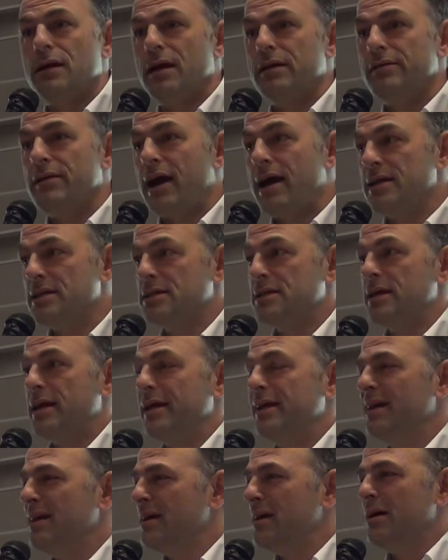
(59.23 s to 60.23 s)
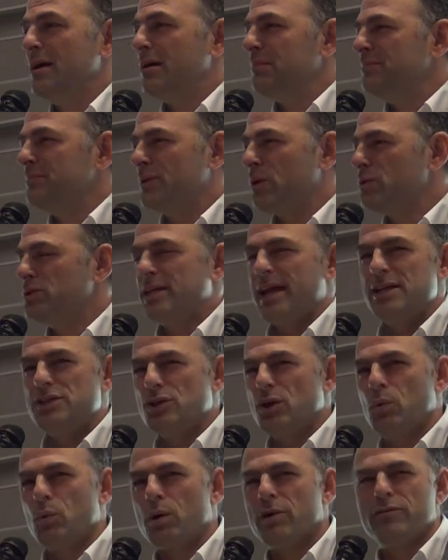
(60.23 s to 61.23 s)
And I say, those dates
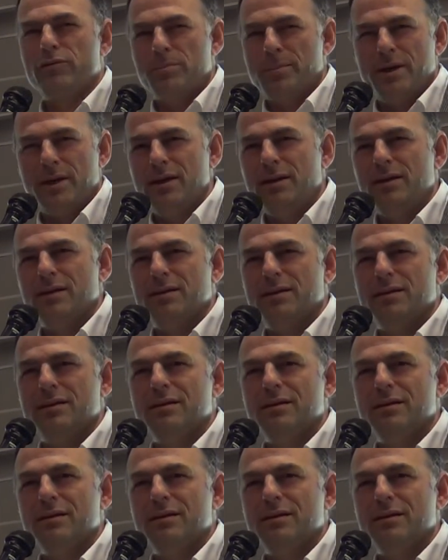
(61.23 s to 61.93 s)
don't work for me.